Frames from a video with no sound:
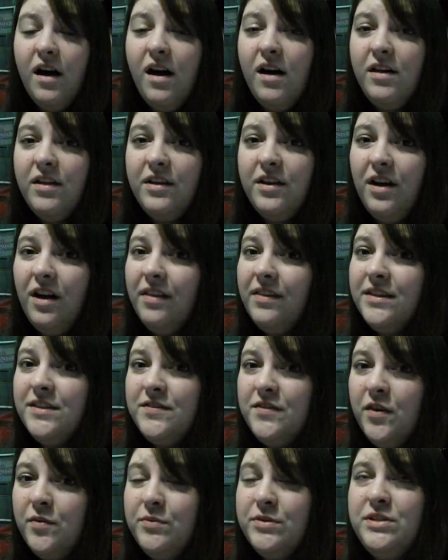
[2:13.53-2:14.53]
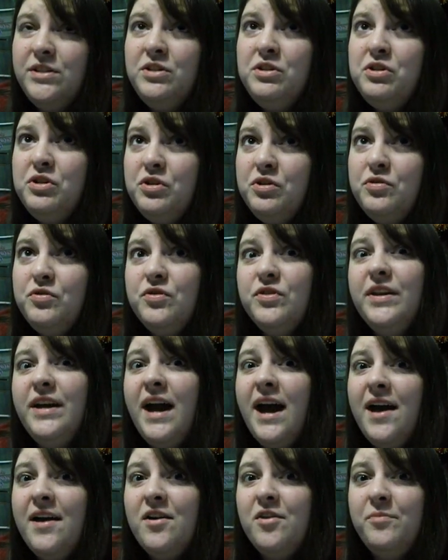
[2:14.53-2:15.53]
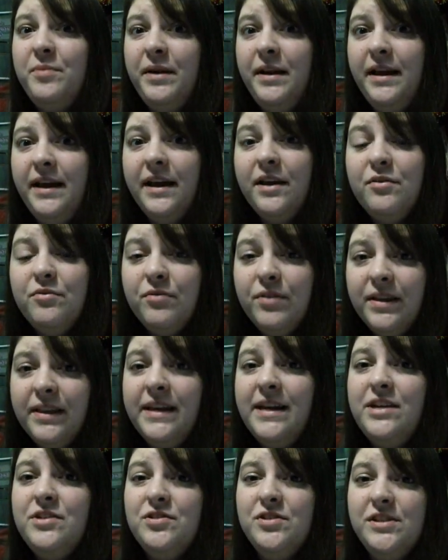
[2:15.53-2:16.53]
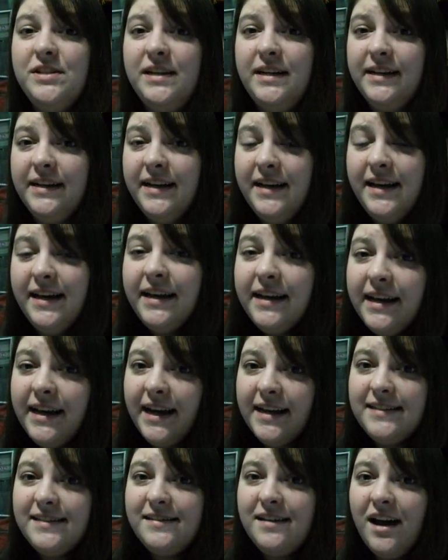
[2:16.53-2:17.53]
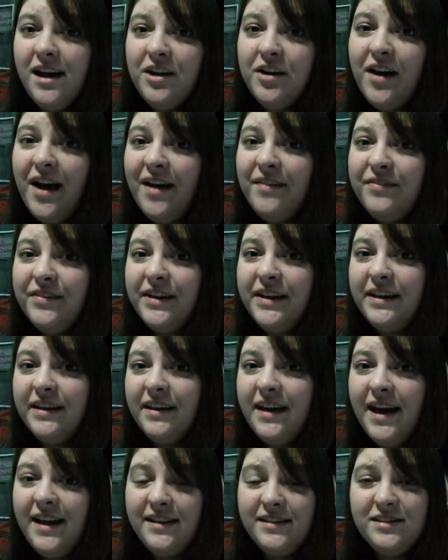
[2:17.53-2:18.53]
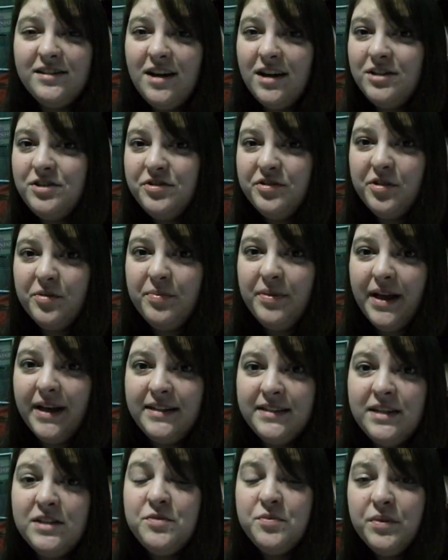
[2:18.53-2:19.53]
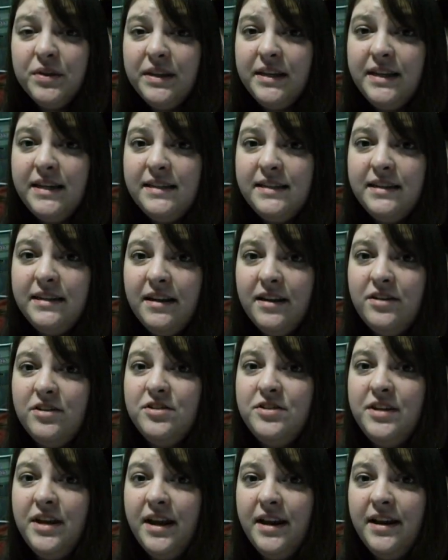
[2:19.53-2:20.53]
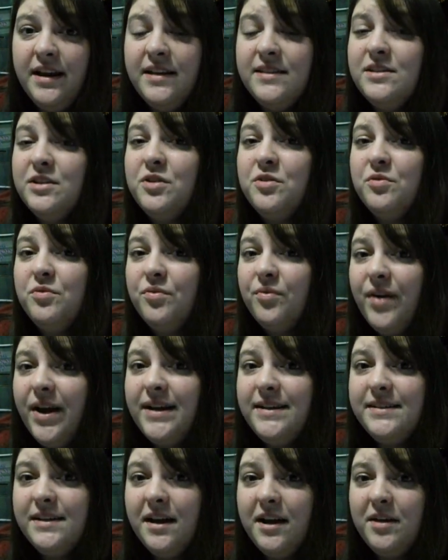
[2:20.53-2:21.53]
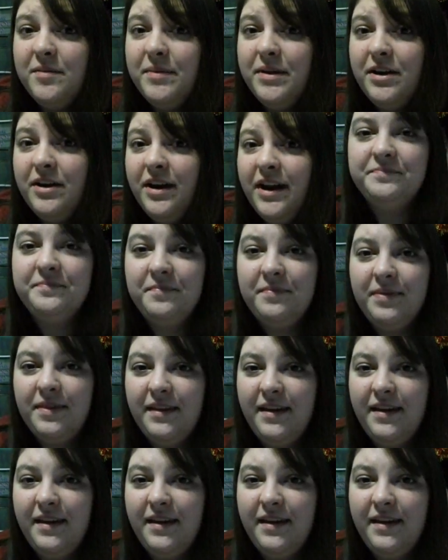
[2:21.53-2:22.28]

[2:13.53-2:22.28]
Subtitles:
All in all, this film was hugely eye-opening and really interesting. It's not graphic, and it's not too complex. It's really easy to understand. It's a great documentary.